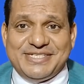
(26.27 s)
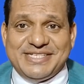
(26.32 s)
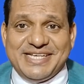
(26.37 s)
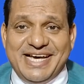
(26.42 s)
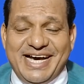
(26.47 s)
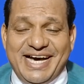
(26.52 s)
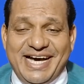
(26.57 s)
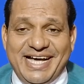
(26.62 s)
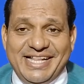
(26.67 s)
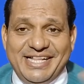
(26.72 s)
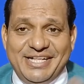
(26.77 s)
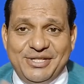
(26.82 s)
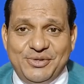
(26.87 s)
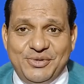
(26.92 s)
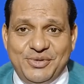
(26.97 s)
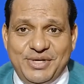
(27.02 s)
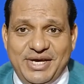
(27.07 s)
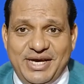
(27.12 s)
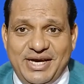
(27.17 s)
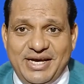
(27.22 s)

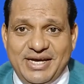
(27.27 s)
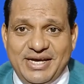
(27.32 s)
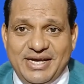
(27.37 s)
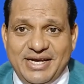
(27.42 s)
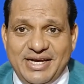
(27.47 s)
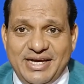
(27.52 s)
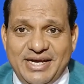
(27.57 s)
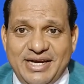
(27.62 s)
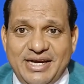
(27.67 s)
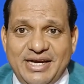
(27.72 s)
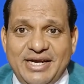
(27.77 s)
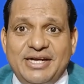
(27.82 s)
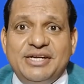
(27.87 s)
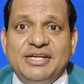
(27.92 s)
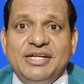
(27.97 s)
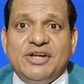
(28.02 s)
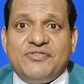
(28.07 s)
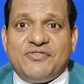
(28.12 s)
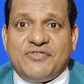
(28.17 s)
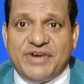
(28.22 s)
Hallelujah.
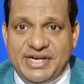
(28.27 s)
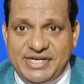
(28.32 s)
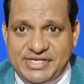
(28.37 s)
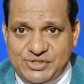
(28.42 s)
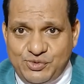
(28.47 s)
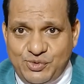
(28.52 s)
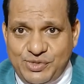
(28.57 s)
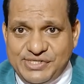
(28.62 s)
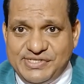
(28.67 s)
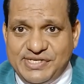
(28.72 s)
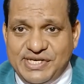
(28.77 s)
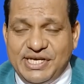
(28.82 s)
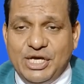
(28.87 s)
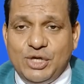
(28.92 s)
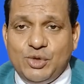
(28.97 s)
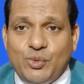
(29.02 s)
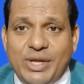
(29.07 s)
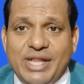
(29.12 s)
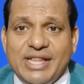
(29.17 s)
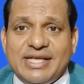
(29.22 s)
Dear friends, once again
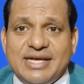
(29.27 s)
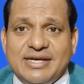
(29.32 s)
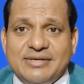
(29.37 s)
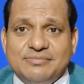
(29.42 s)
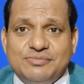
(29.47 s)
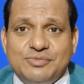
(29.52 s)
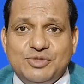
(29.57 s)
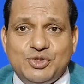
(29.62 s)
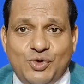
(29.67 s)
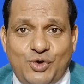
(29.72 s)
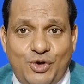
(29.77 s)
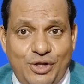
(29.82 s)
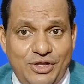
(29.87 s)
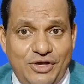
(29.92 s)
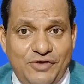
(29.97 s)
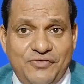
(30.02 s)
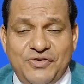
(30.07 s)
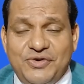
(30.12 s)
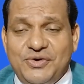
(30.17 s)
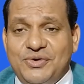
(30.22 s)
welcome to
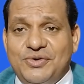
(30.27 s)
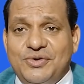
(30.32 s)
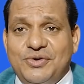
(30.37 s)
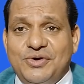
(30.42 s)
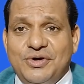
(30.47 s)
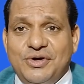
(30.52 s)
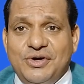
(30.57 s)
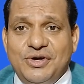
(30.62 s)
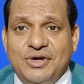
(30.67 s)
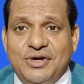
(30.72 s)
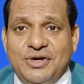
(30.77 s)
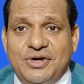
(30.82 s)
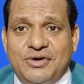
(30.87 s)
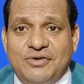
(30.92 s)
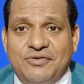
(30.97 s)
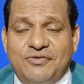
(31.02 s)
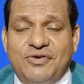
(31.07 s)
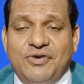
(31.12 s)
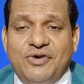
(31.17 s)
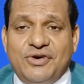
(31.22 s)
all of you
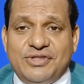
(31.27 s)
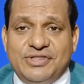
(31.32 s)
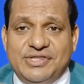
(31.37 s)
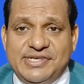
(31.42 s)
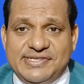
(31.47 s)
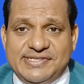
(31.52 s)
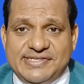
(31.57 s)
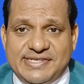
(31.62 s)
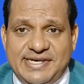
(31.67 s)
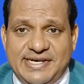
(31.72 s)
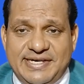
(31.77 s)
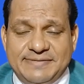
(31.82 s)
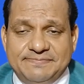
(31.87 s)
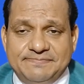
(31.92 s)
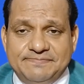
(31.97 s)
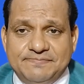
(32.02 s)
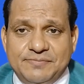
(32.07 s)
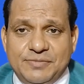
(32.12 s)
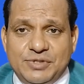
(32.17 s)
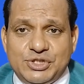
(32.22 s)
for this
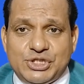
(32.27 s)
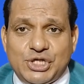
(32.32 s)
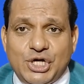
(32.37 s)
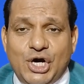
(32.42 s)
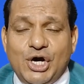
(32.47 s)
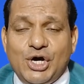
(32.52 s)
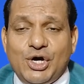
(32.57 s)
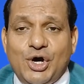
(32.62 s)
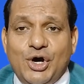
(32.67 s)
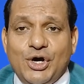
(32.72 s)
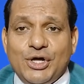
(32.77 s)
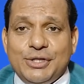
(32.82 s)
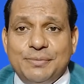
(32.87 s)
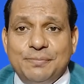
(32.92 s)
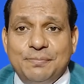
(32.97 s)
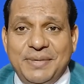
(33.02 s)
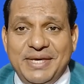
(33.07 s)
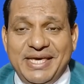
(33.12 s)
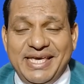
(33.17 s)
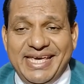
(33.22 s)
talk on
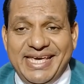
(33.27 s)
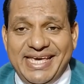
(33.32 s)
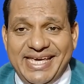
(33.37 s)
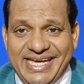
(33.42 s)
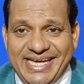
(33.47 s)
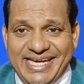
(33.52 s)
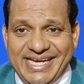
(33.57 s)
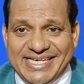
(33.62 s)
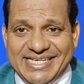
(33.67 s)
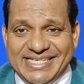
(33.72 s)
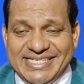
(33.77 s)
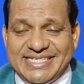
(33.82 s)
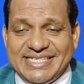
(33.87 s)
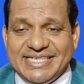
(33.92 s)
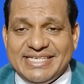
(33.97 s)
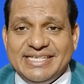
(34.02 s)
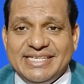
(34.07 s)
Be Healed.